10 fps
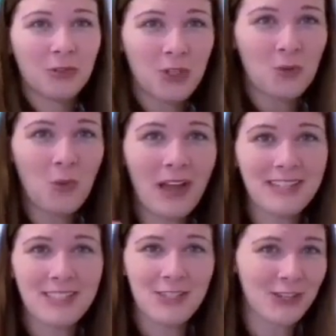you
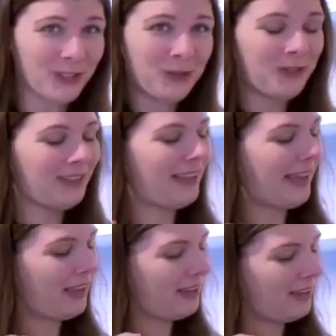want your gluten
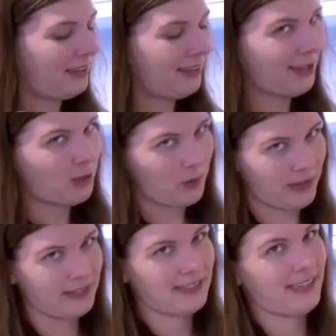like
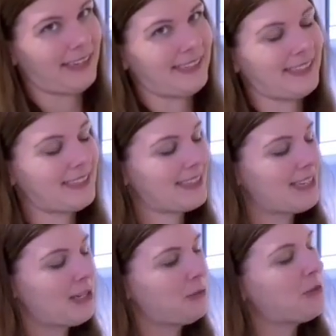acquaintances,
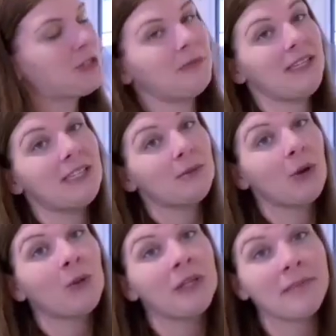which means
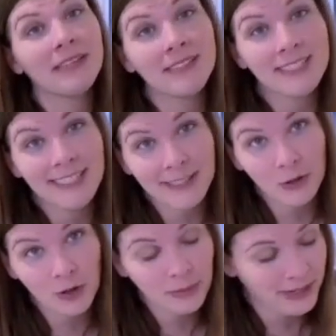we're only mixing till
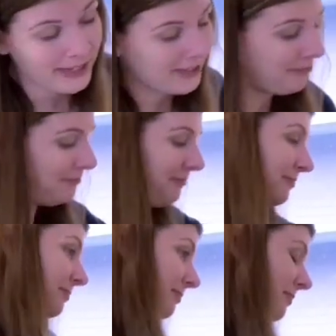incorporated.
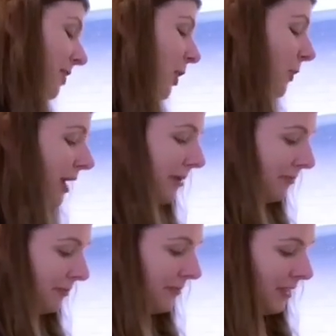Okay,
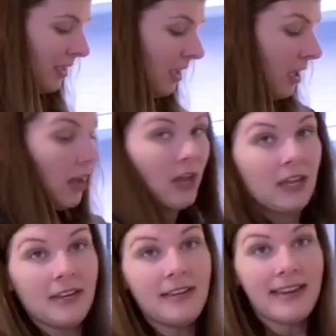
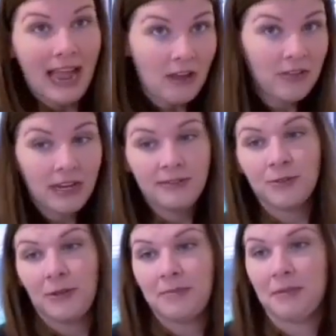now that I've
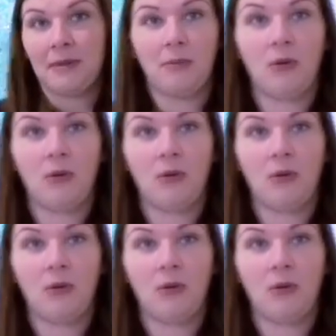scraped down my